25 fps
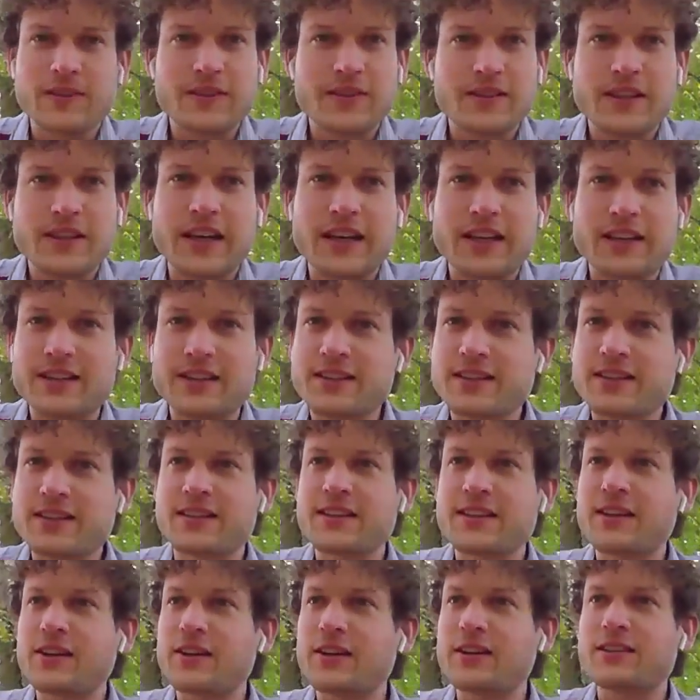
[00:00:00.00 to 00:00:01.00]
like
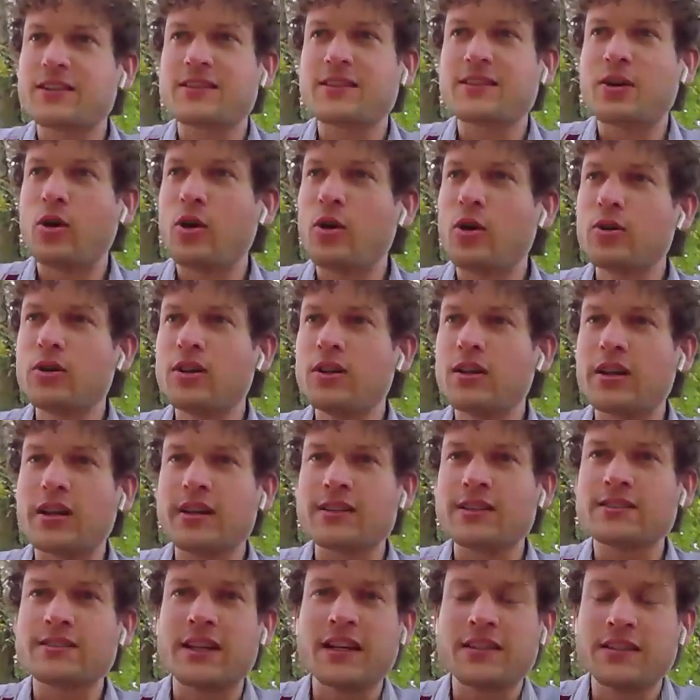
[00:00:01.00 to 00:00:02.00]
the whole
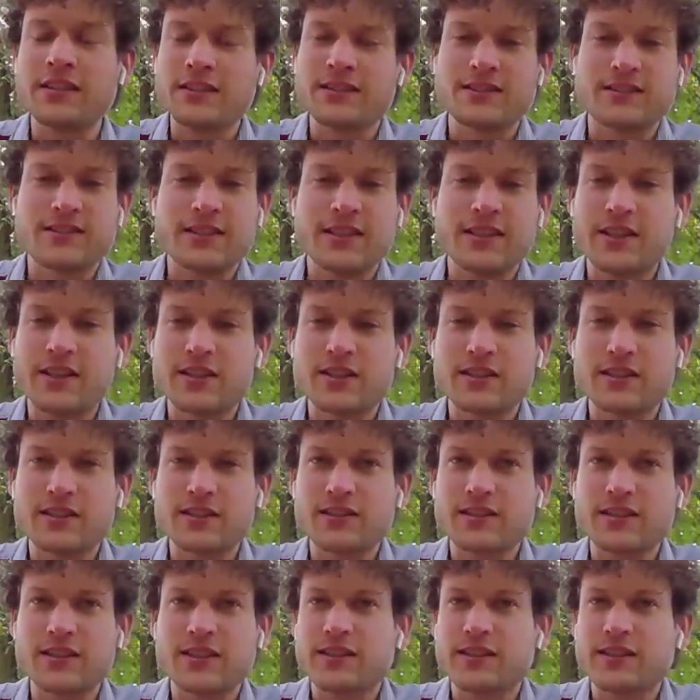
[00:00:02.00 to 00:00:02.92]
aesthetics there,